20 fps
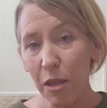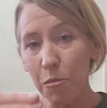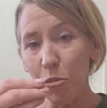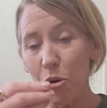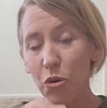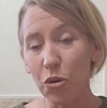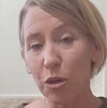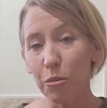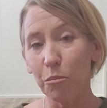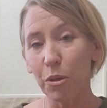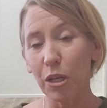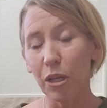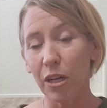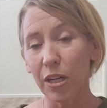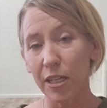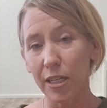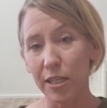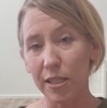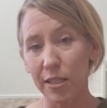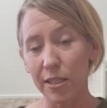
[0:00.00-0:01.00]
more
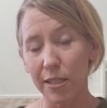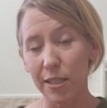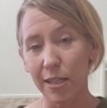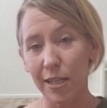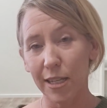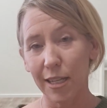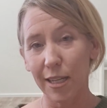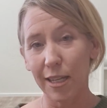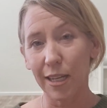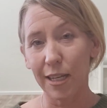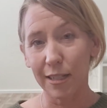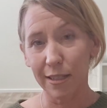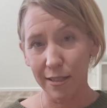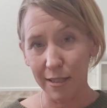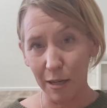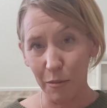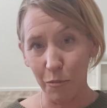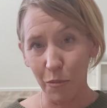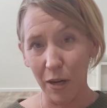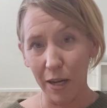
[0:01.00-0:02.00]
compliance in
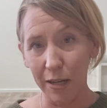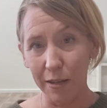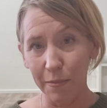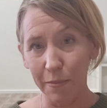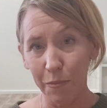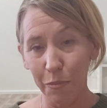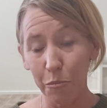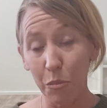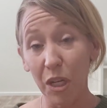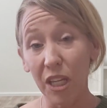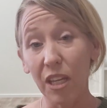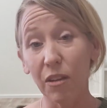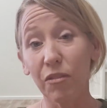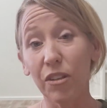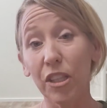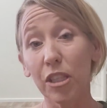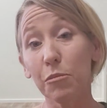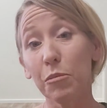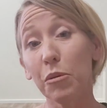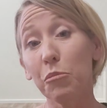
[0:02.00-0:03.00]
someone by
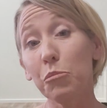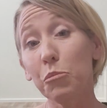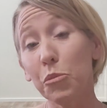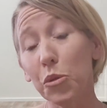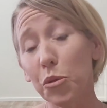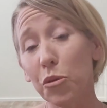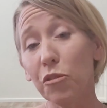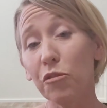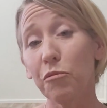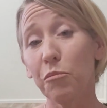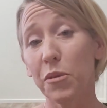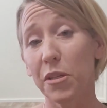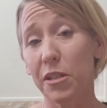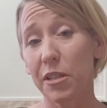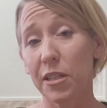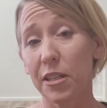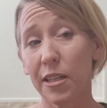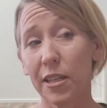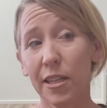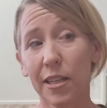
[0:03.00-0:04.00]
giving them a
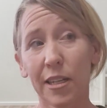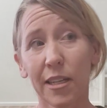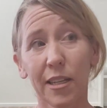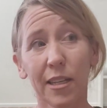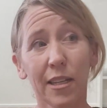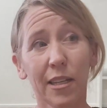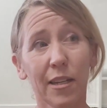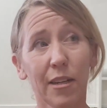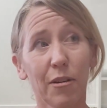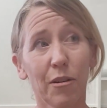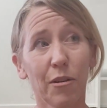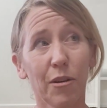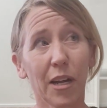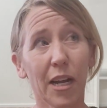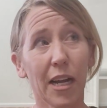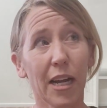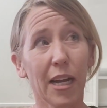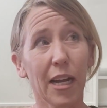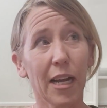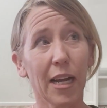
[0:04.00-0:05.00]
movement
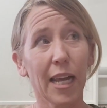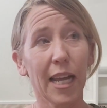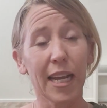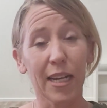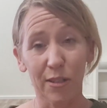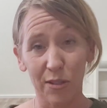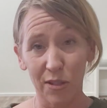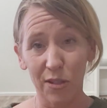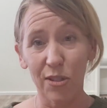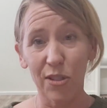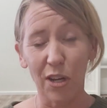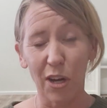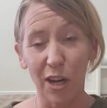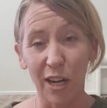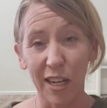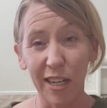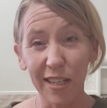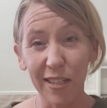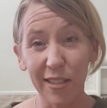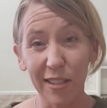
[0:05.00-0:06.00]

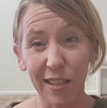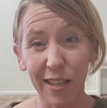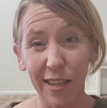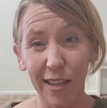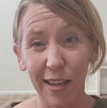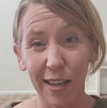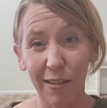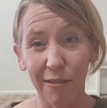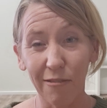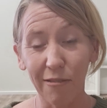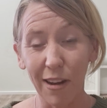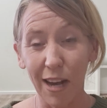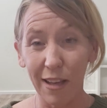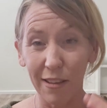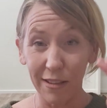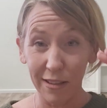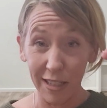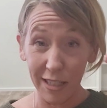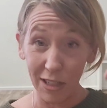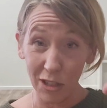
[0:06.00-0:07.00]
exercise
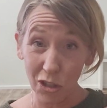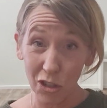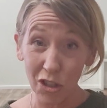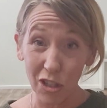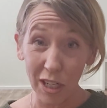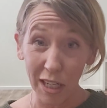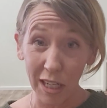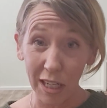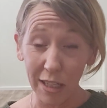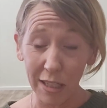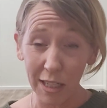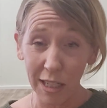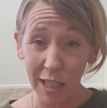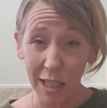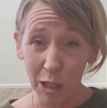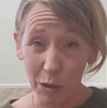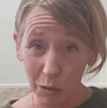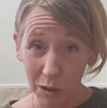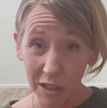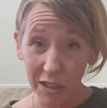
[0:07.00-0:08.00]
rather than a sheet
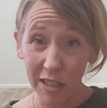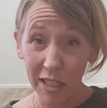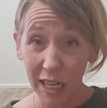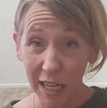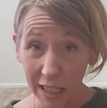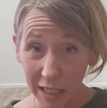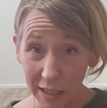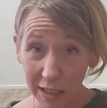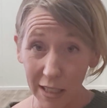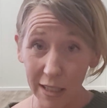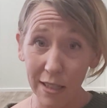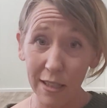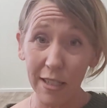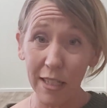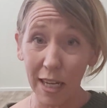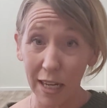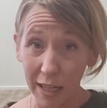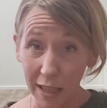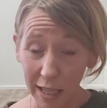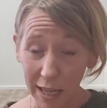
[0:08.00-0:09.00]
with 10 of this,
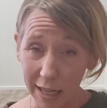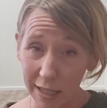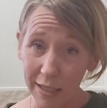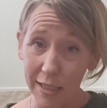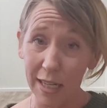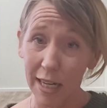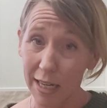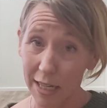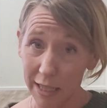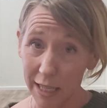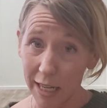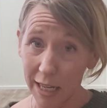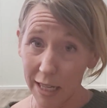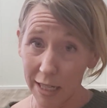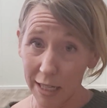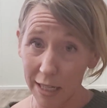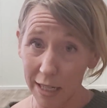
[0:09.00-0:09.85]
10 of that, 10 of that.